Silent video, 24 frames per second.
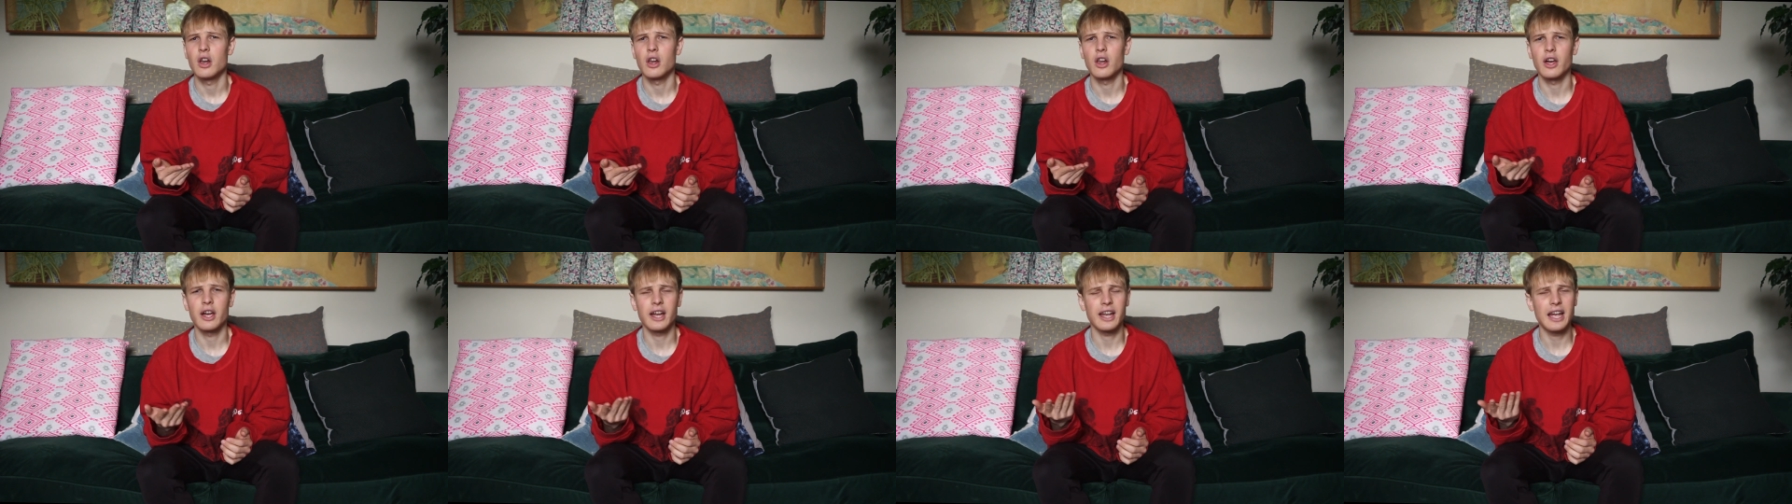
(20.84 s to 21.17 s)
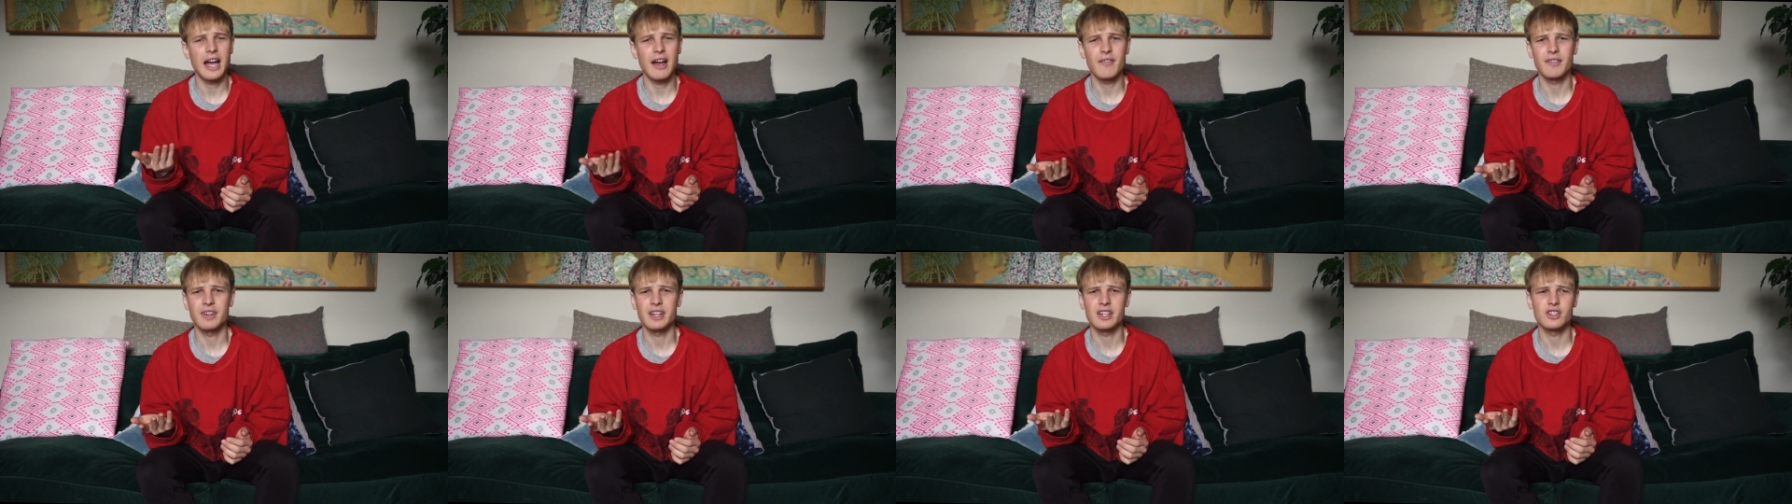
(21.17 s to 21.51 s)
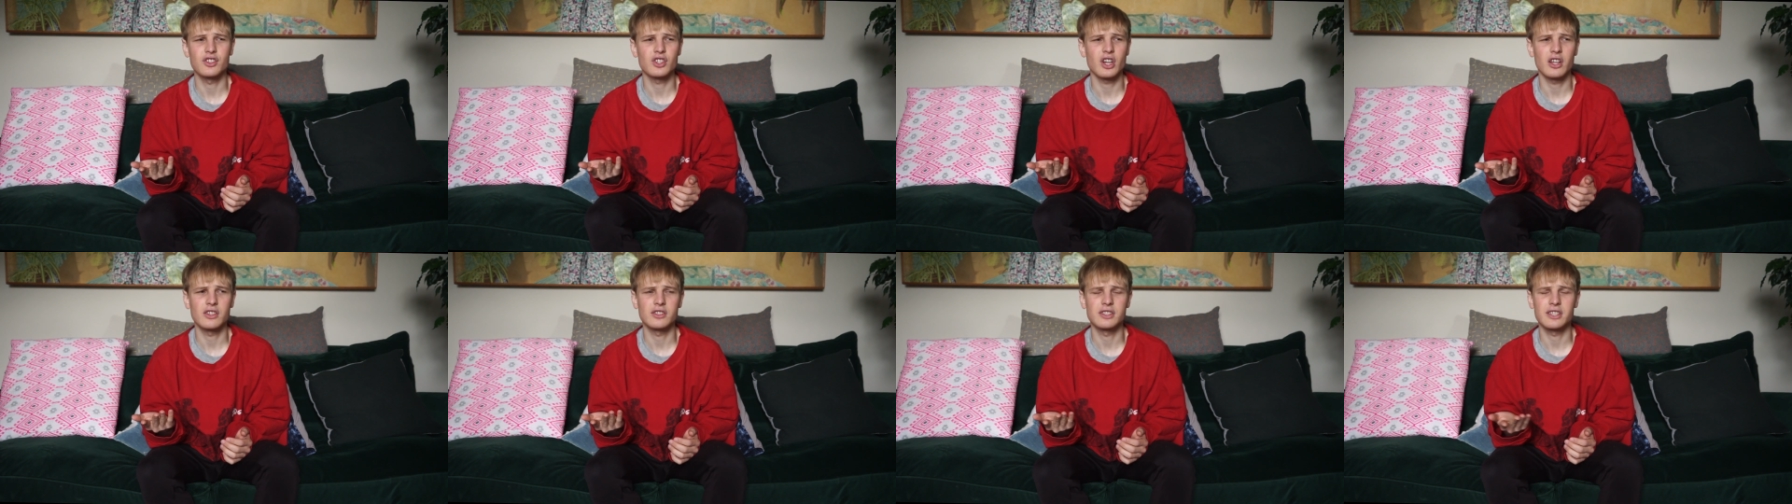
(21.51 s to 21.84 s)
like having a
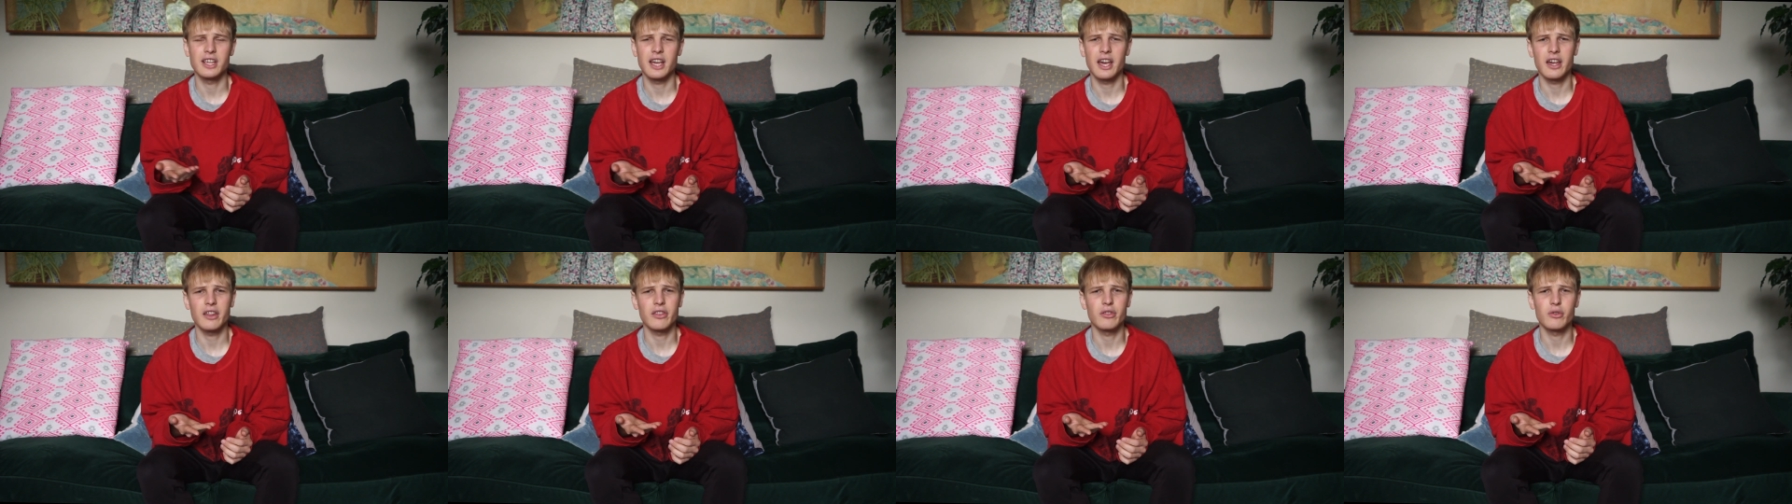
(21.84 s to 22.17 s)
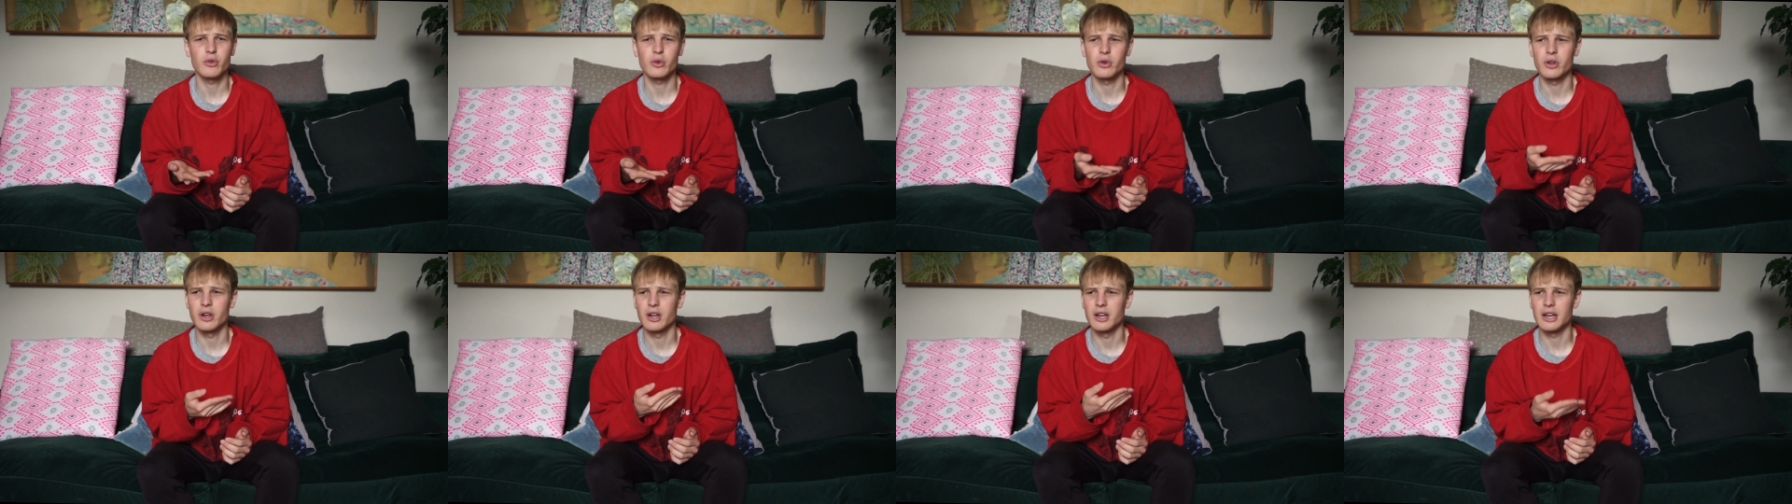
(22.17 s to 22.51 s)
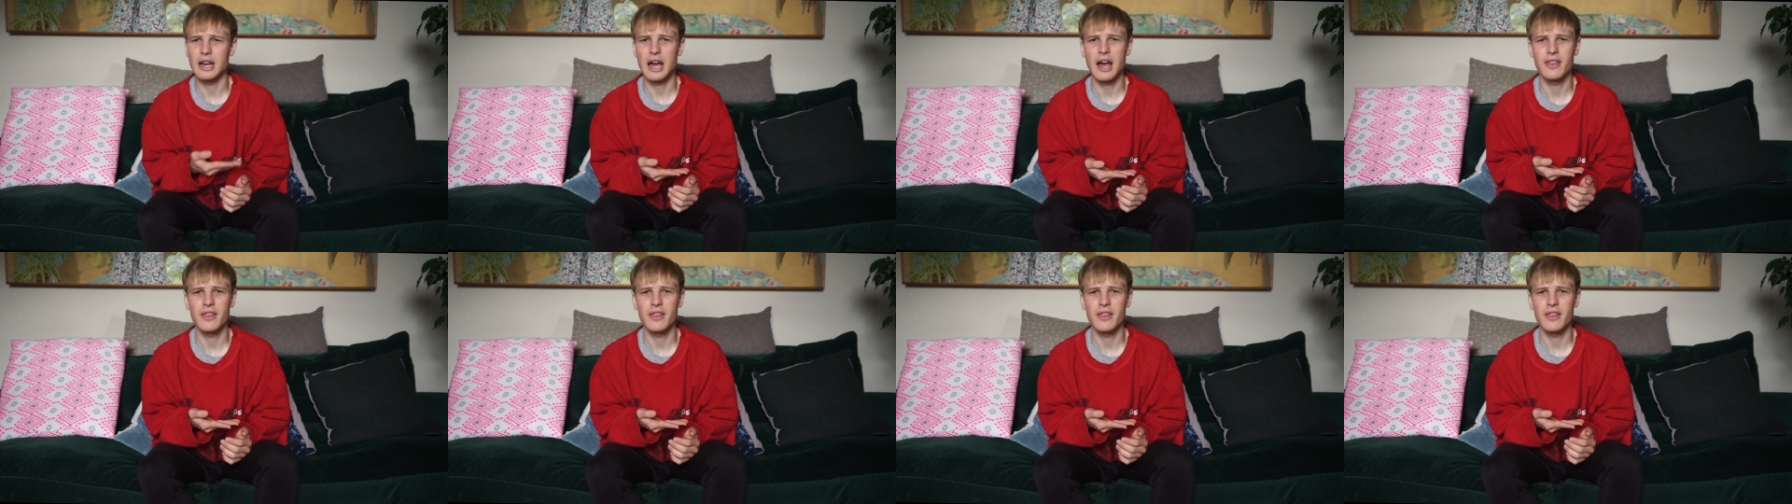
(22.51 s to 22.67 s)
chance of getting through and,